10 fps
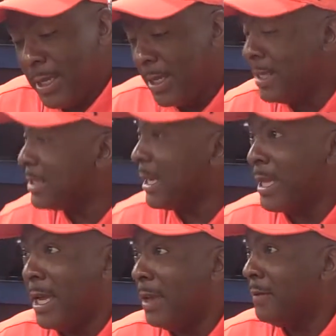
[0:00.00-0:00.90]
Then he's got
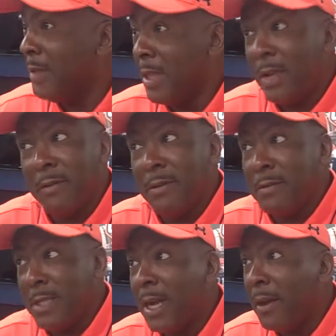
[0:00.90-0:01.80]
to have a level
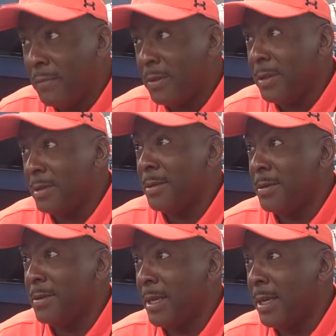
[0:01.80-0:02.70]
of toughness.
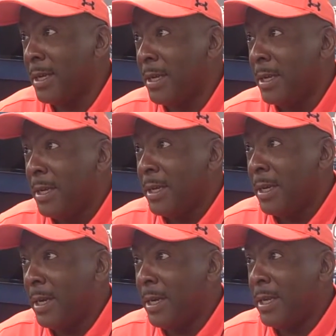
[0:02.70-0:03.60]
Okay.
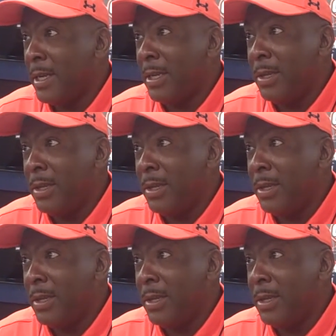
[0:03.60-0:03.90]
All right.